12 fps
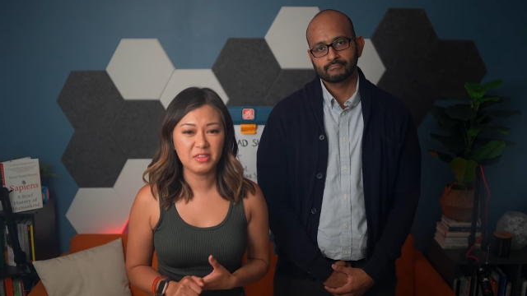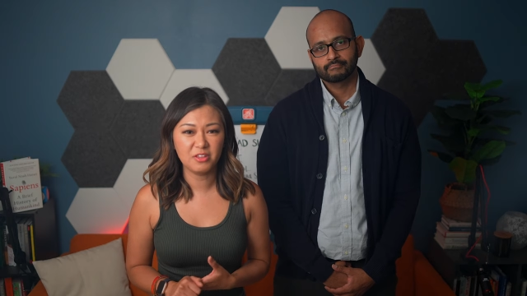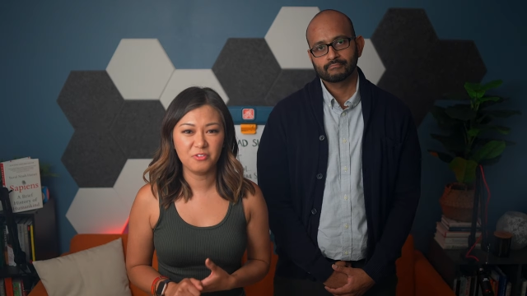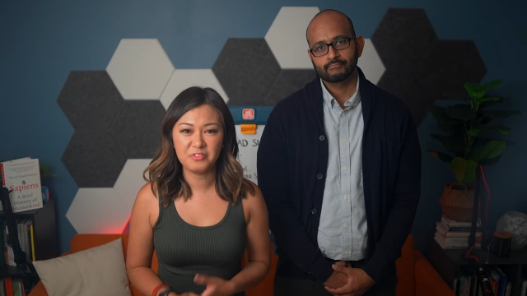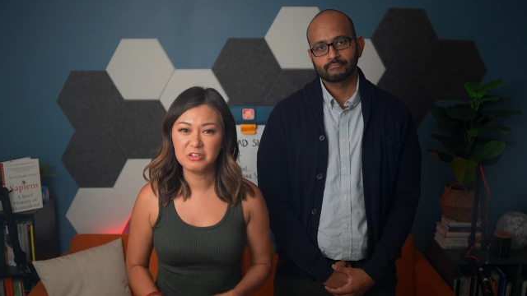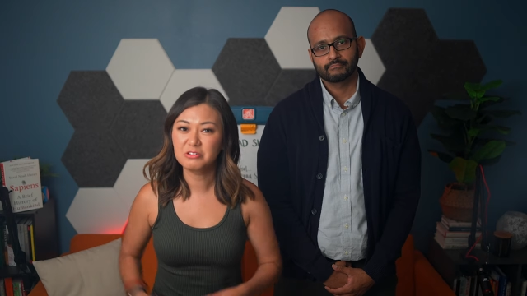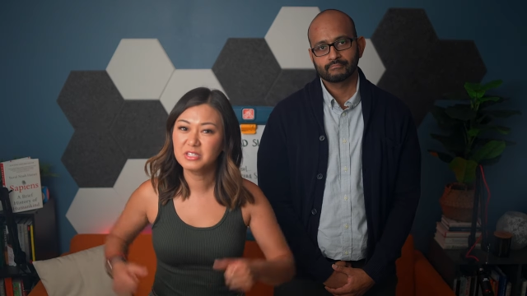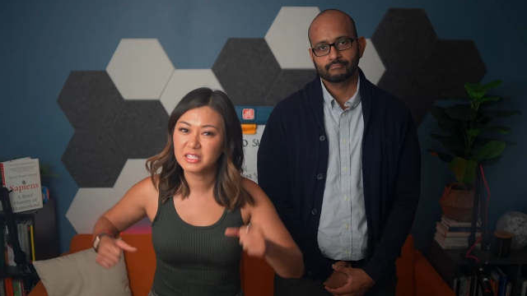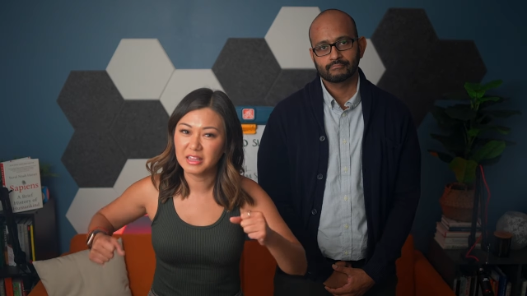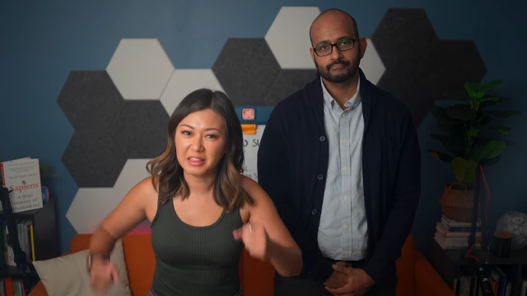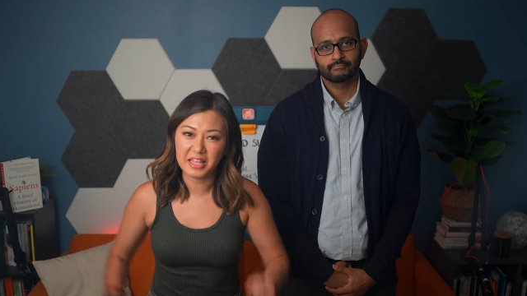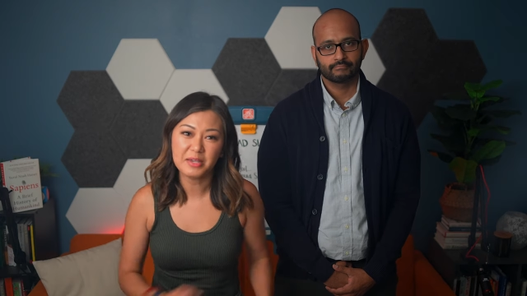Speaker 1: in the
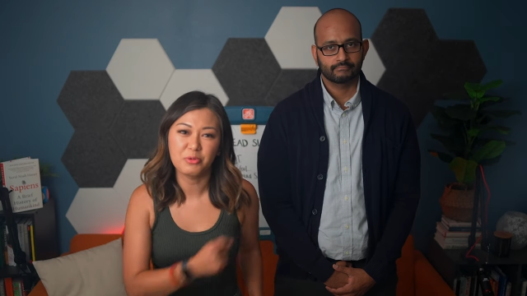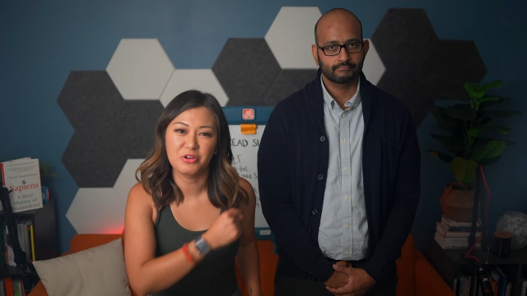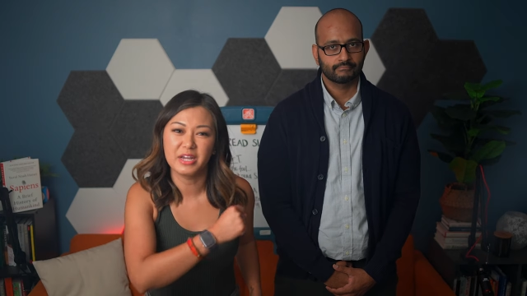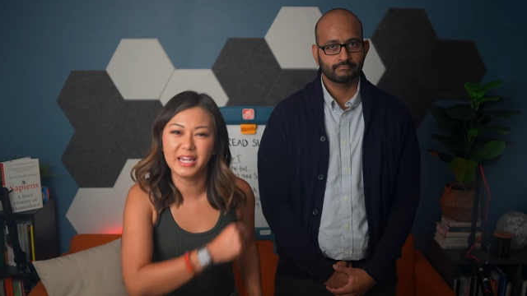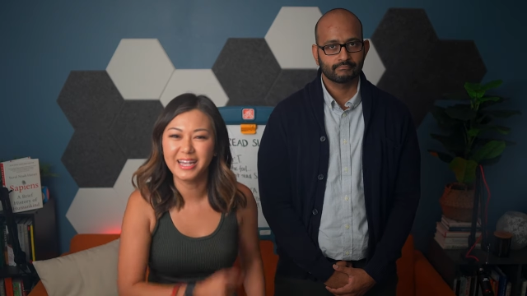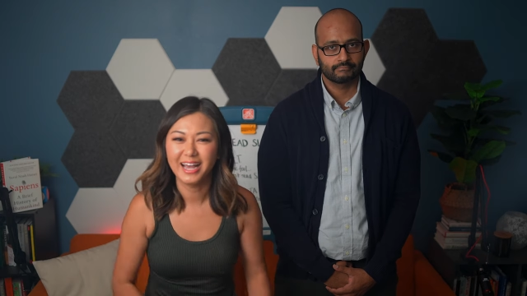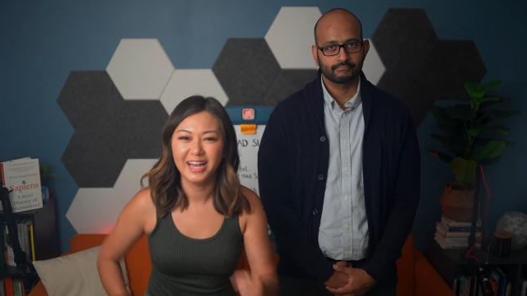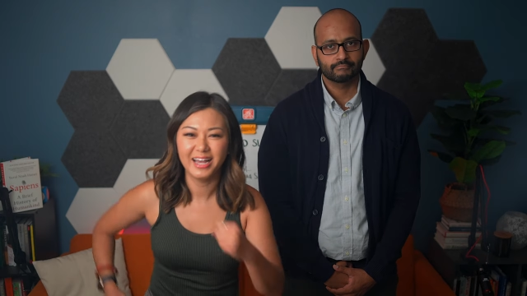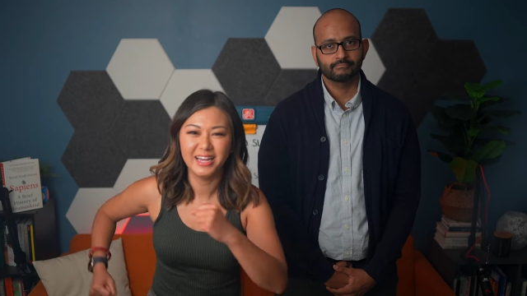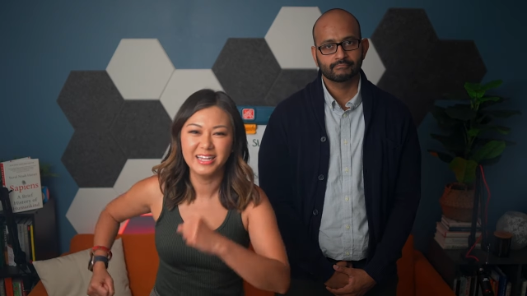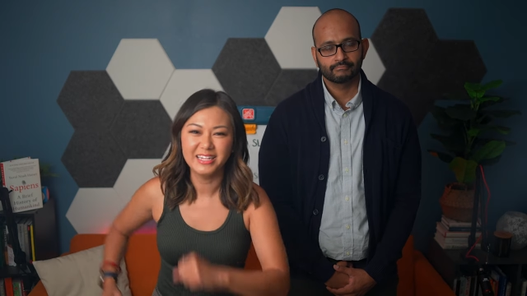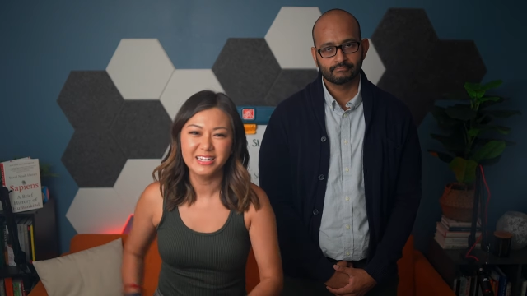fields laboring.
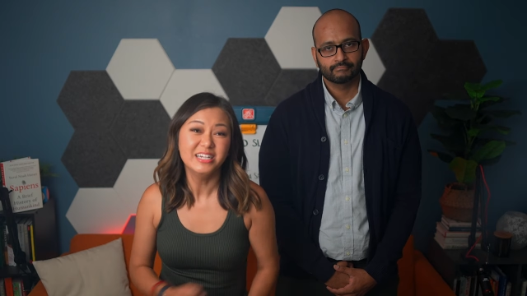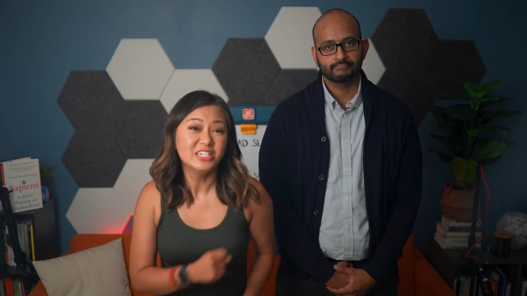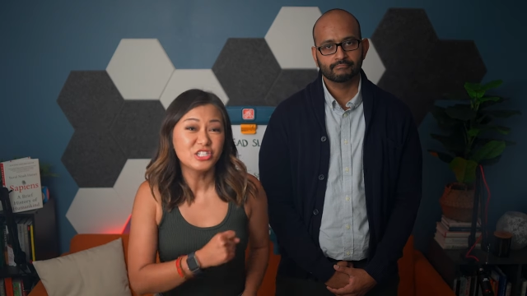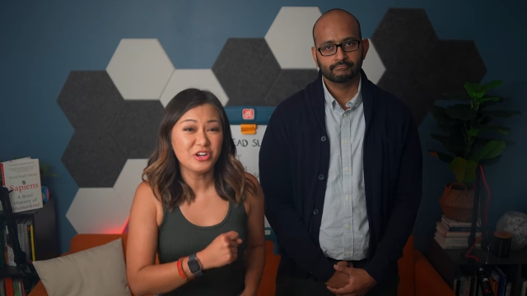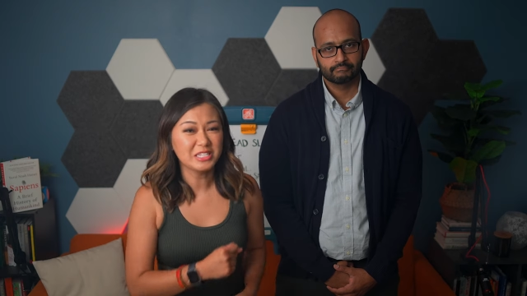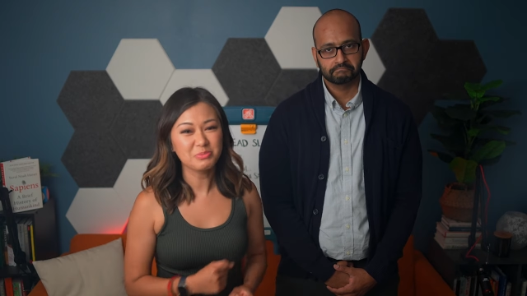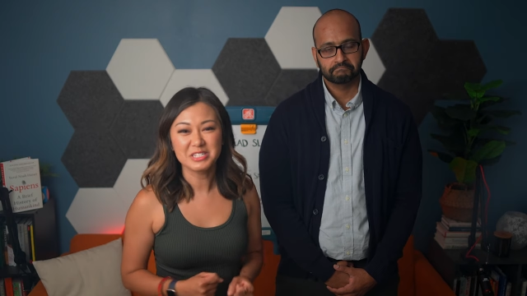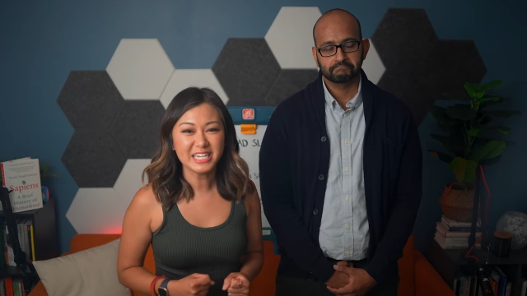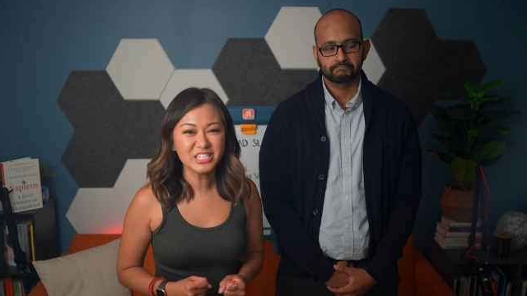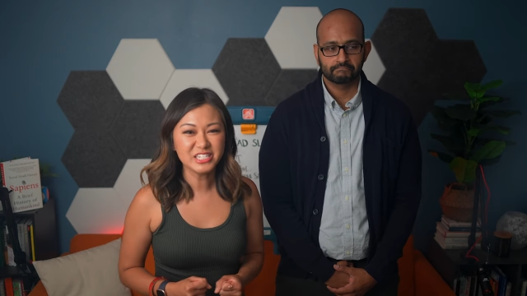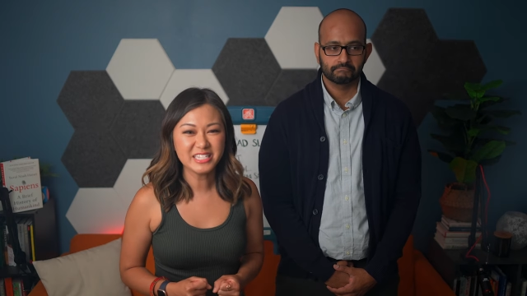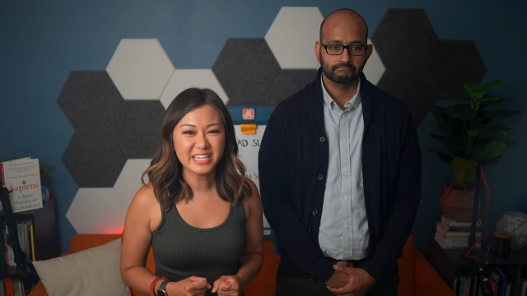
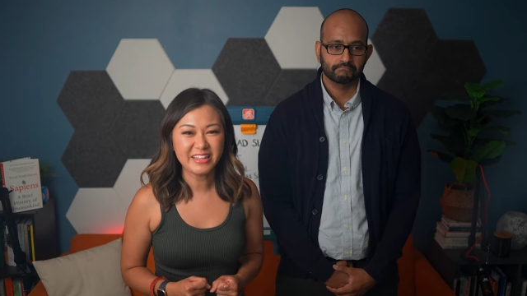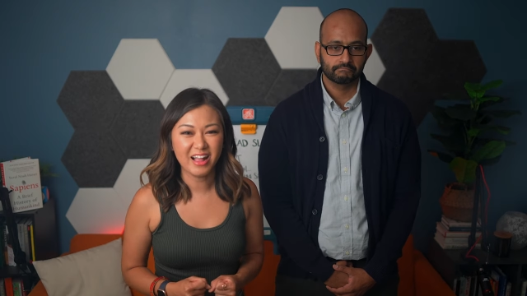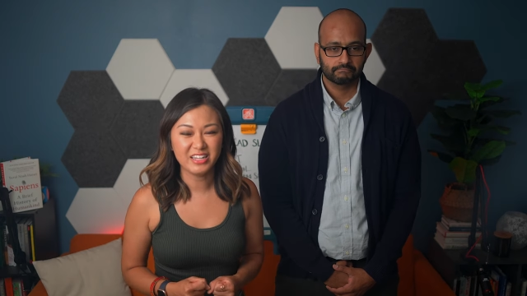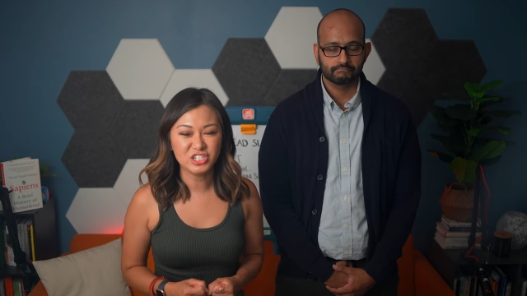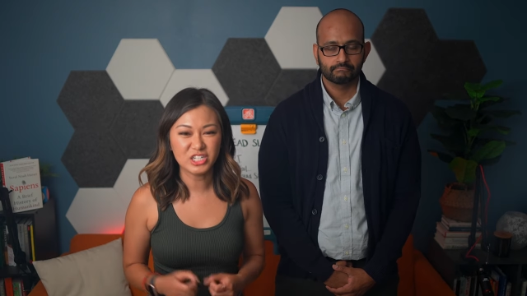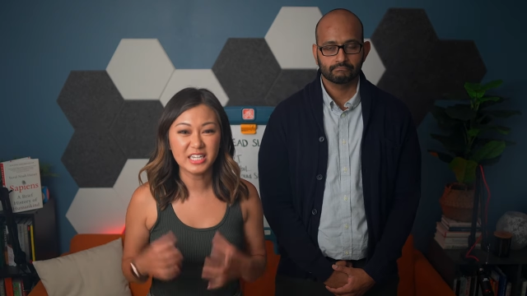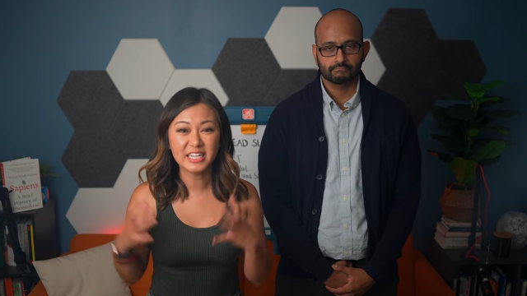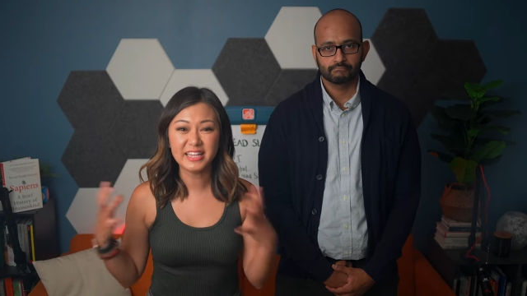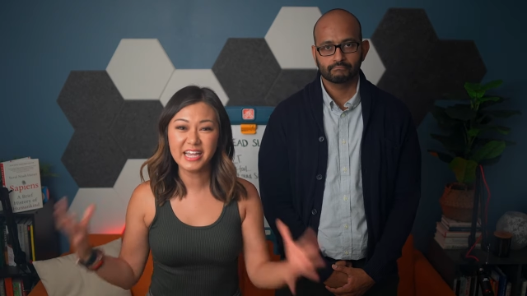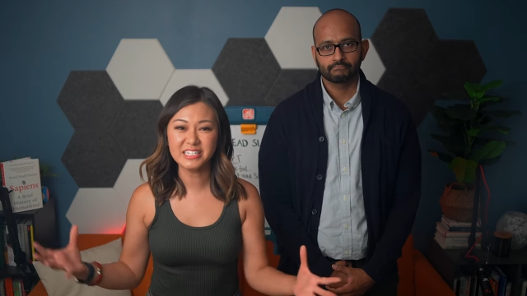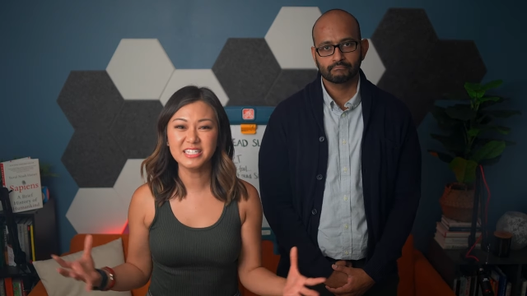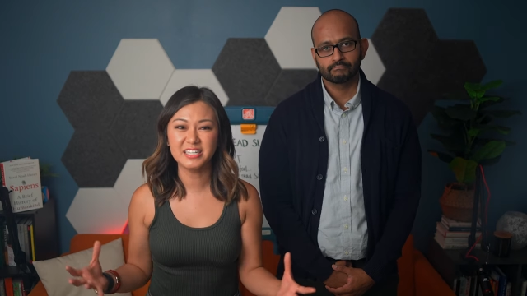Transportation technology
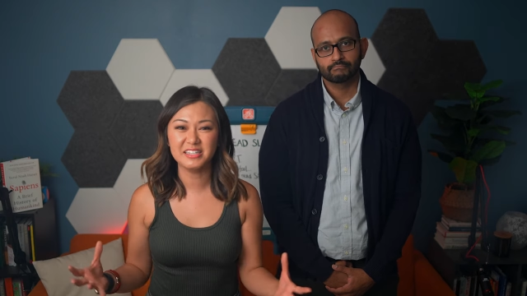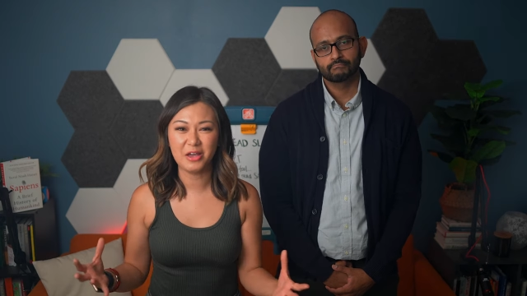connected a